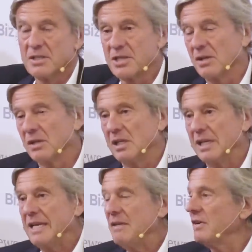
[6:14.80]
So
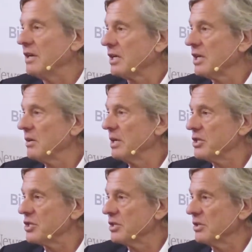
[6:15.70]
even in a
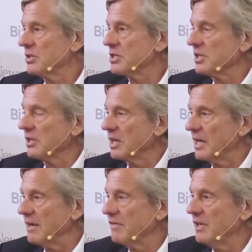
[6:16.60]
coalition, you're still going
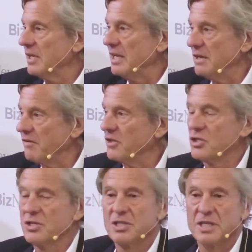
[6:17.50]
to have
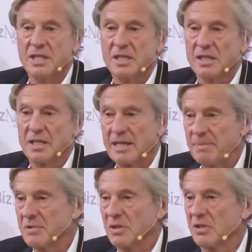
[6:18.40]
inefficiency,
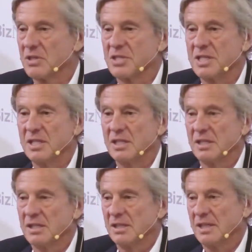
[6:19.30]
kleptocracy,
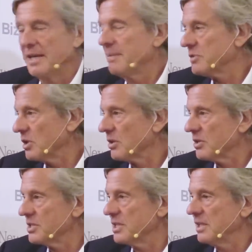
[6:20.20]

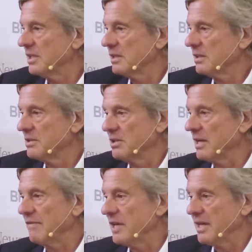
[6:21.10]
ineptocracy, because
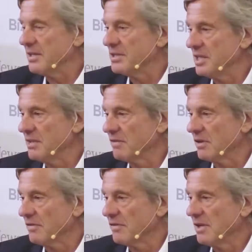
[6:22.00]
you'll have the ANC
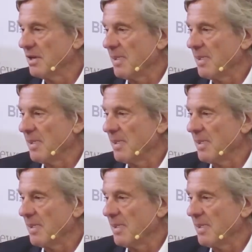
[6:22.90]
involved.